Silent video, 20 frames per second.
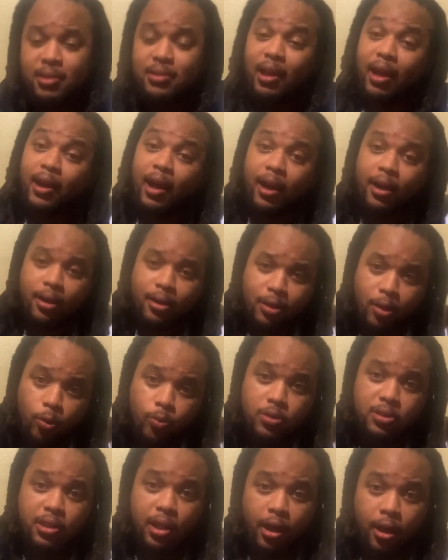that got
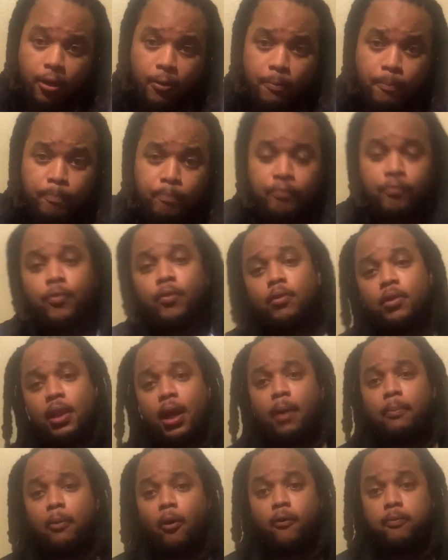closed down
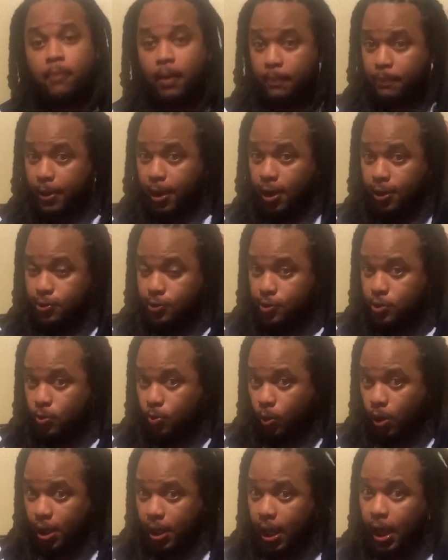that both my parents used to
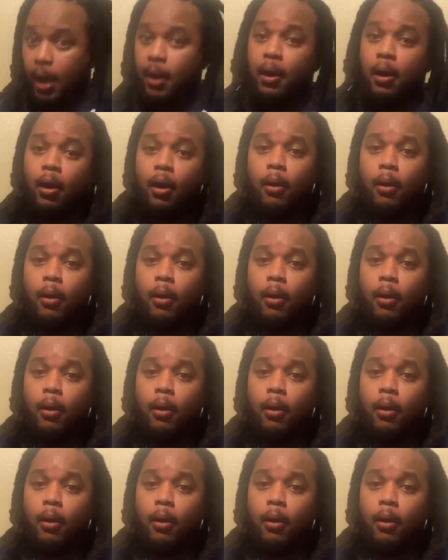work at,